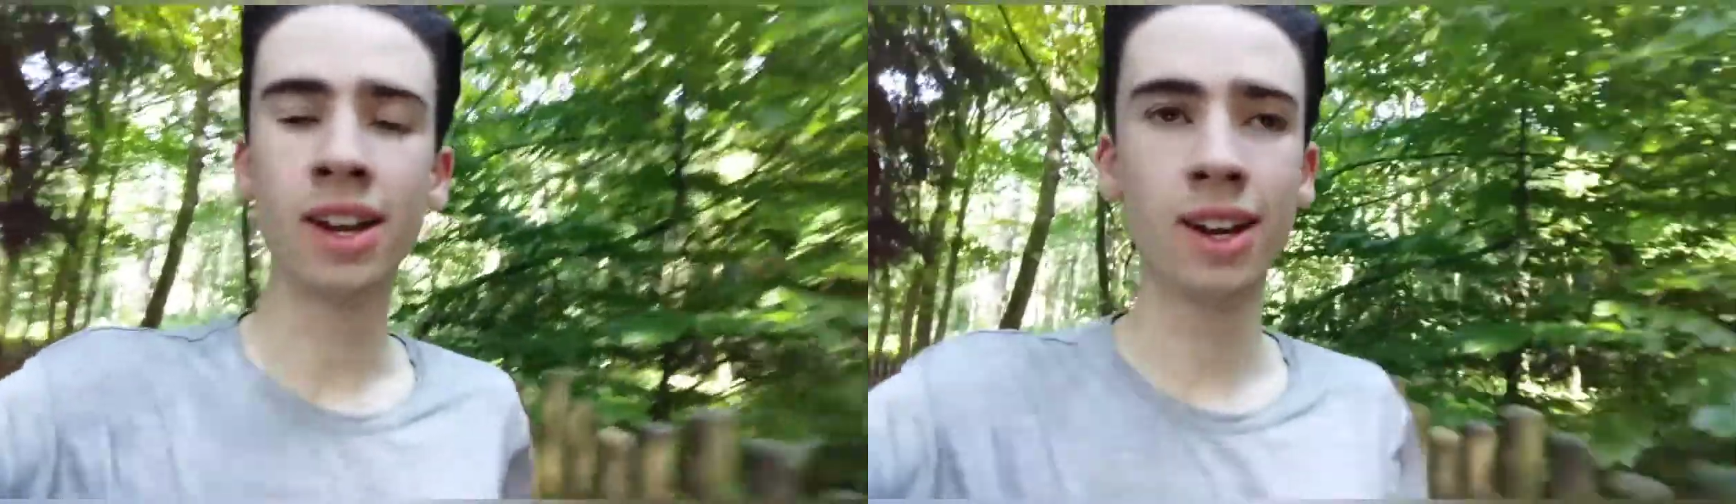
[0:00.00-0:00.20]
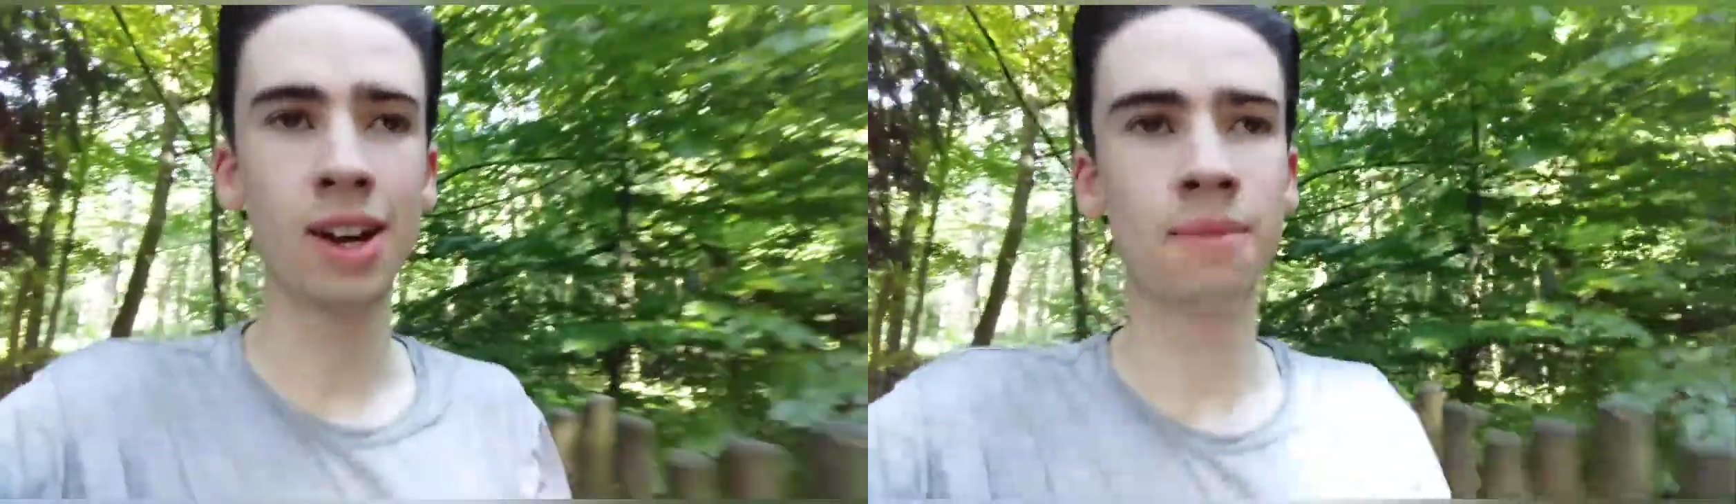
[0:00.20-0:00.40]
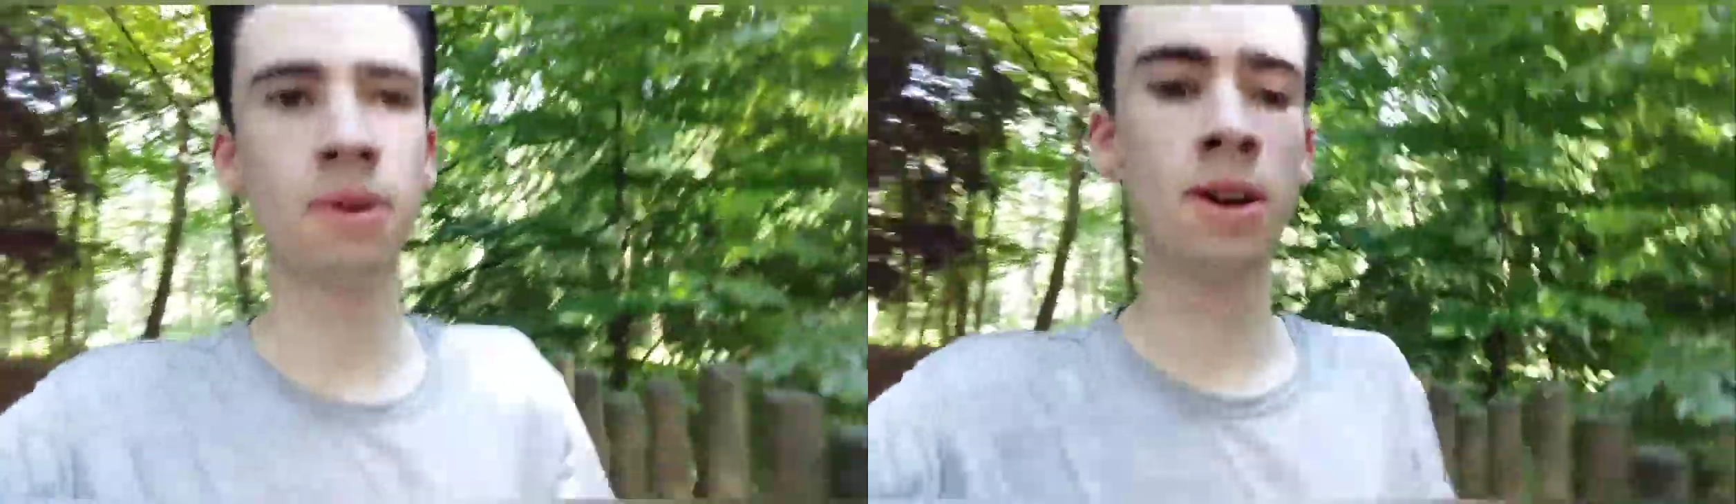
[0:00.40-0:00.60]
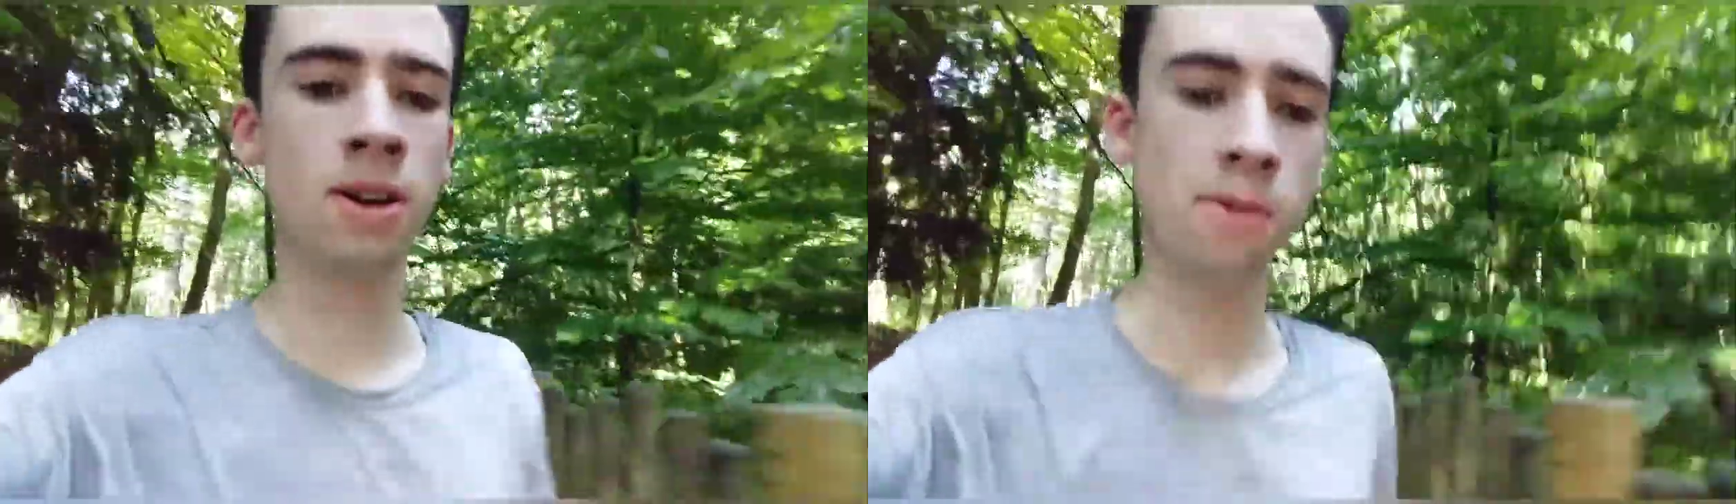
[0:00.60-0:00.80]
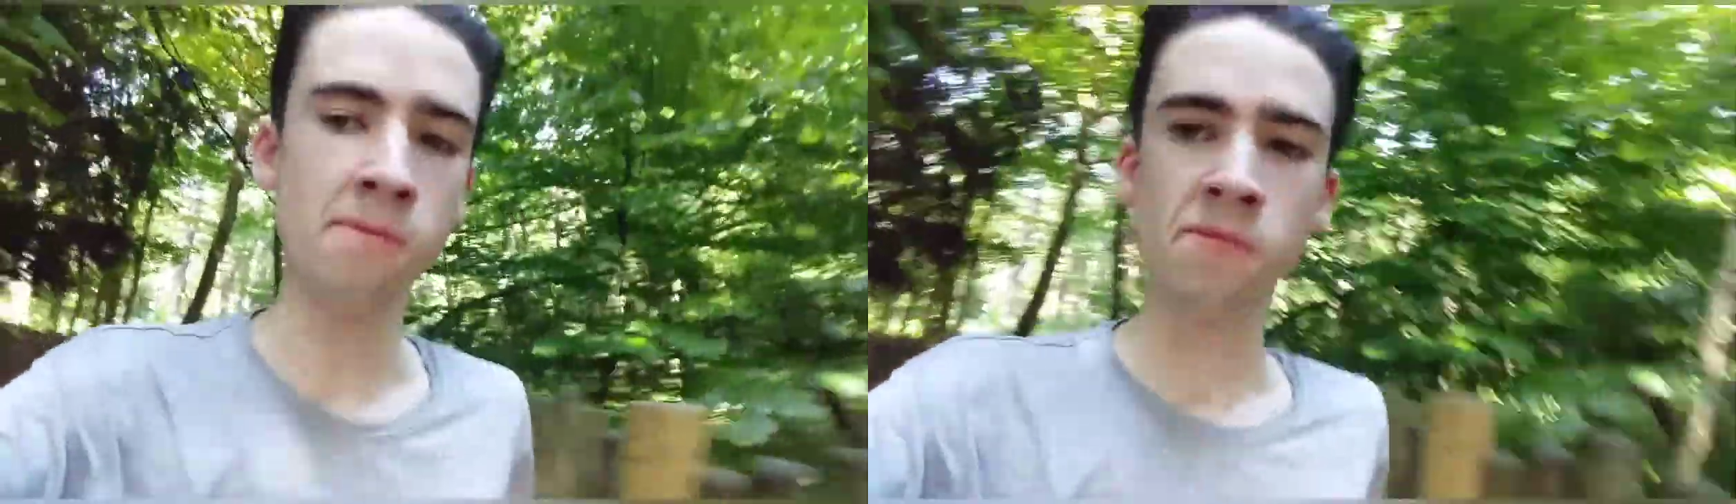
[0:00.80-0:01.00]

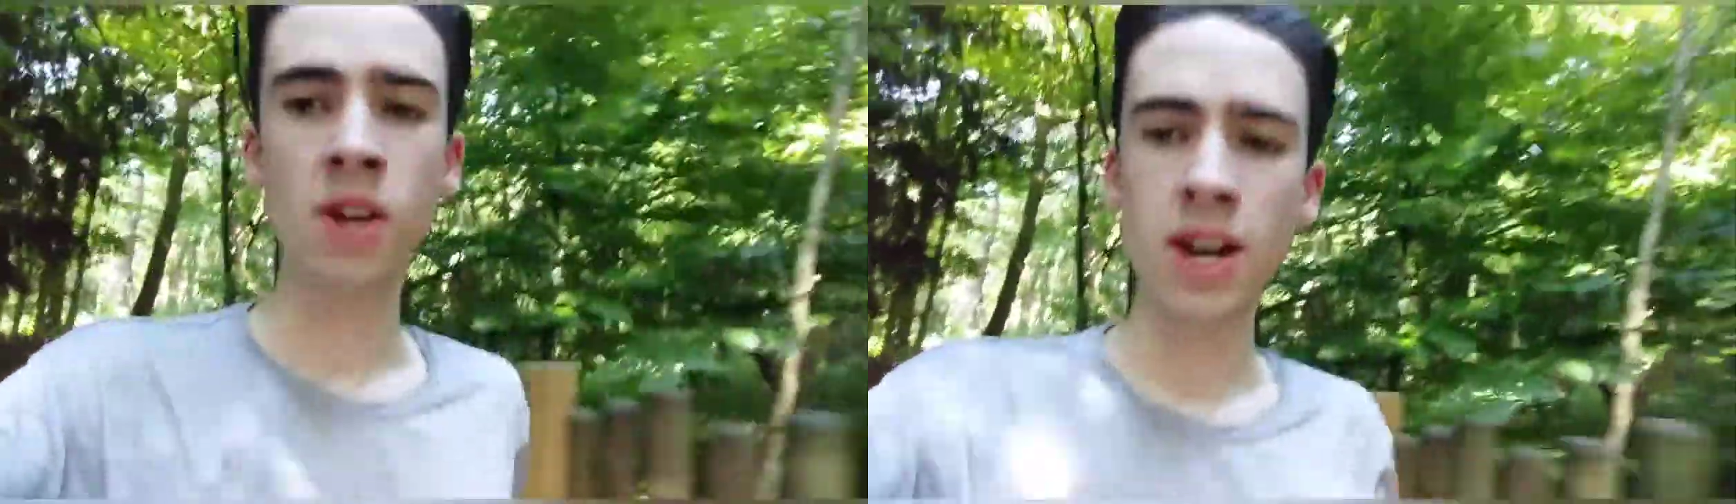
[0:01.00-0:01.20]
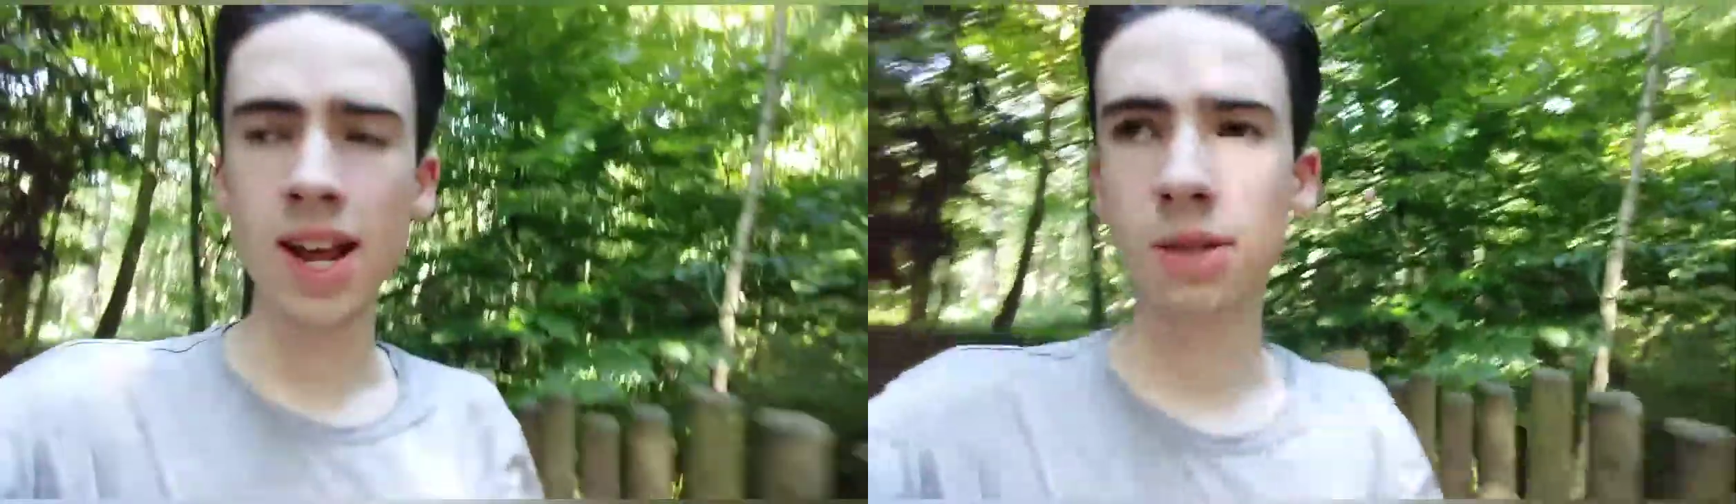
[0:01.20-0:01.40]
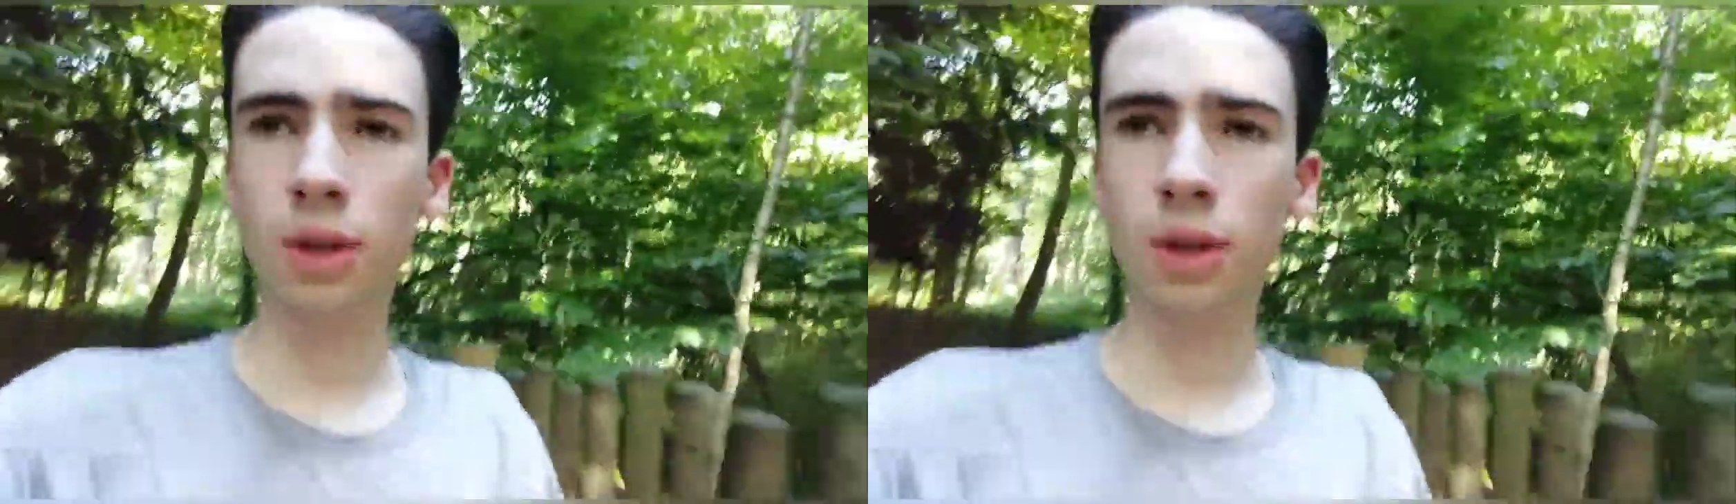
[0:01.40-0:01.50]
And yes,